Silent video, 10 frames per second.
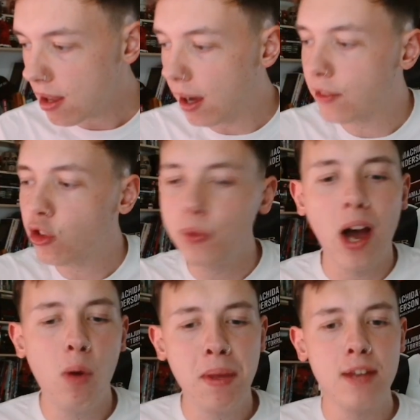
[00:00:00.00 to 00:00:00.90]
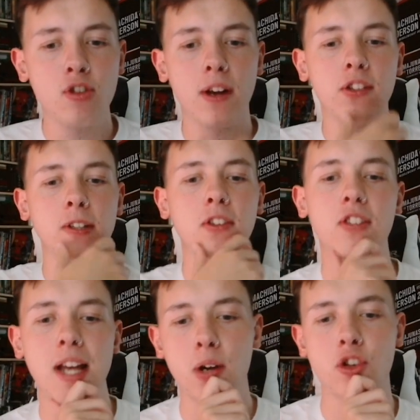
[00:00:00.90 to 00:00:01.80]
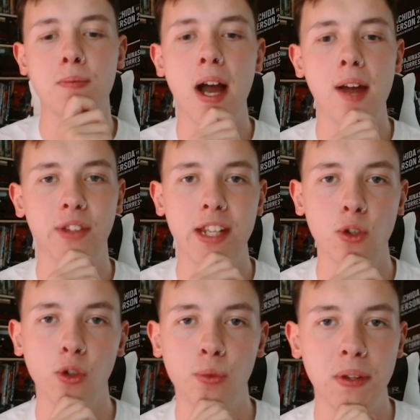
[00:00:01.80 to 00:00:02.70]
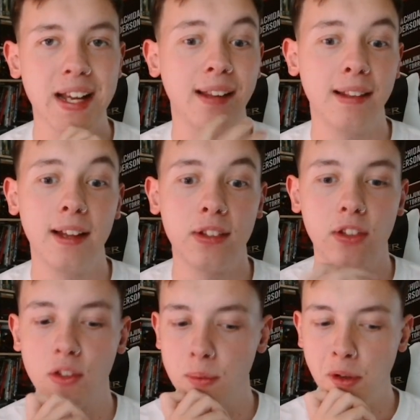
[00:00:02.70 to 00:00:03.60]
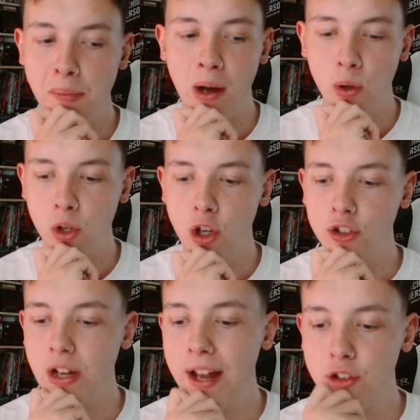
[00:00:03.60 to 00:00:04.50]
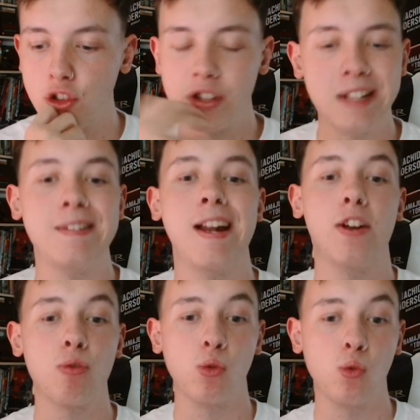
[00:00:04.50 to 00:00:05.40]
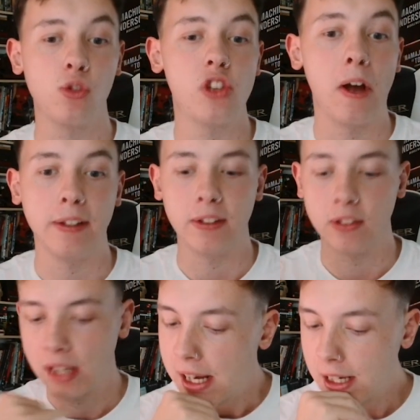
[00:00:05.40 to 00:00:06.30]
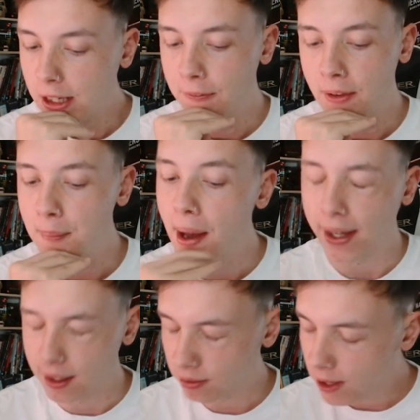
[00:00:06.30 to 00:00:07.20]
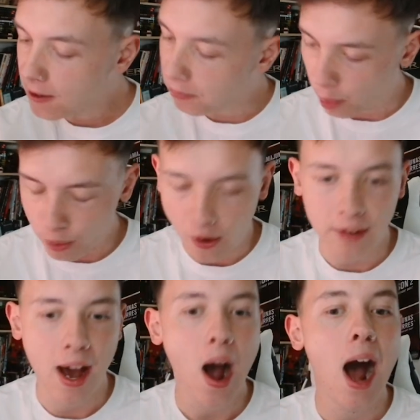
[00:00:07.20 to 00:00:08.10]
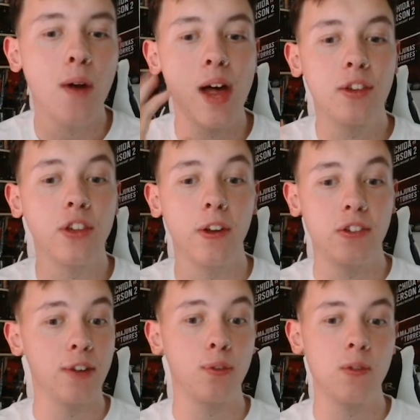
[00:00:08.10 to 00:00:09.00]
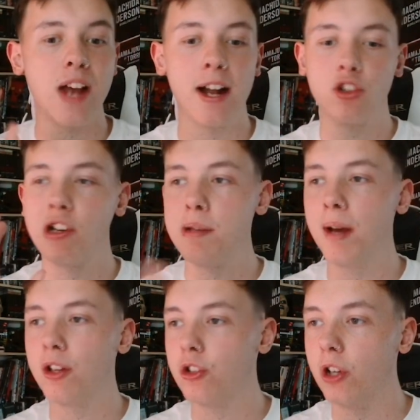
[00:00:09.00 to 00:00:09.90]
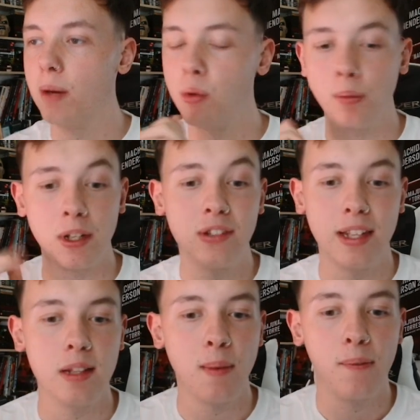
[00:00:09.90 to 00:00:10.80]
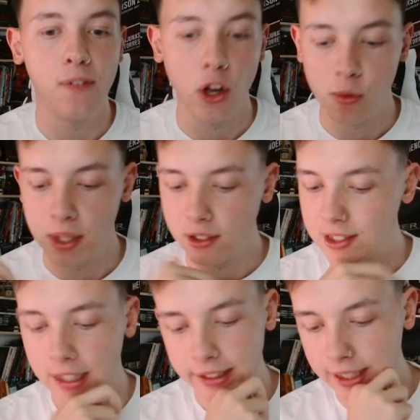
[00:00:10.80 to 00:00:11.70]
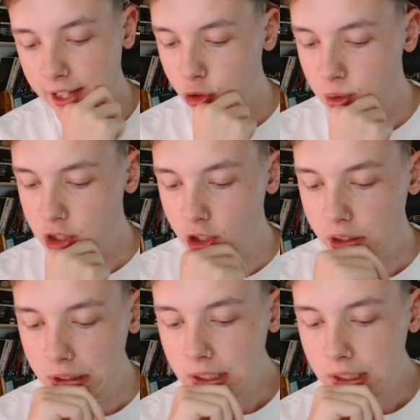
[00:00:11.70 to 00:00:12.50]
so that'll be interesting to see how Chimaev deals with the athleticism of Paulo Costa and just the natural size of him. Again, we will find out how that size difference actually measures up when we see them on fight week standing next to each other.